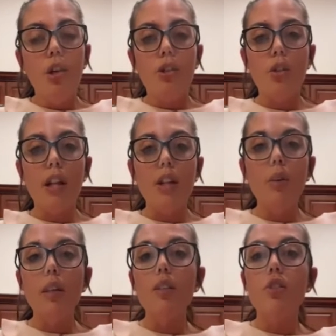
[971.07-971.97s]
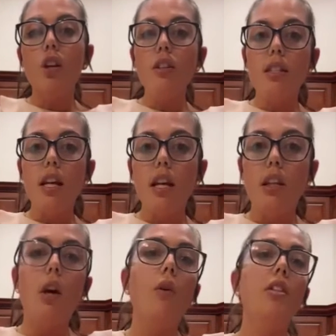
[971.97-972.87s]
so that you can start saying
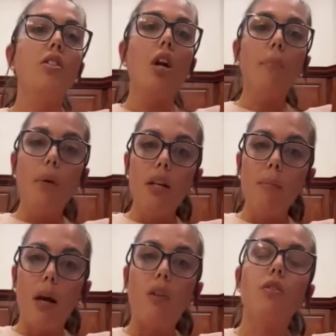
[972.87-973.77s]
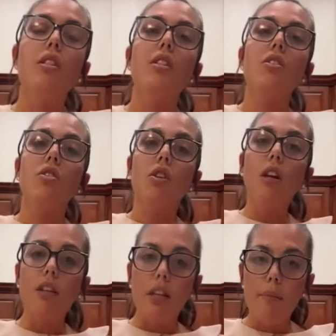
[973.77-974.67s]
no and start putting boundaries and
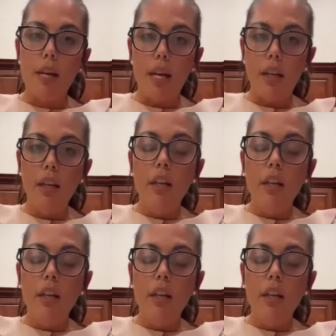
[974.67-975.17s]
start limiting